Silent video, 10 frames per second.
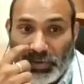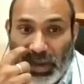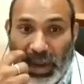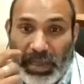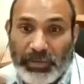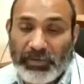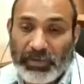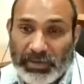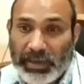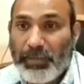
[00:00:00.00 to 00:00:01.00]
as between the
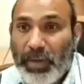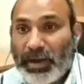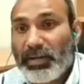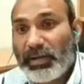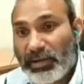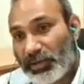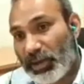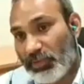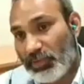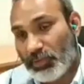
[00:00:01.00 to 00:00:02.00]
same parties and the same
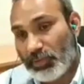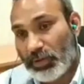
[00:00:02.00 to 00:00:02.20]
issue.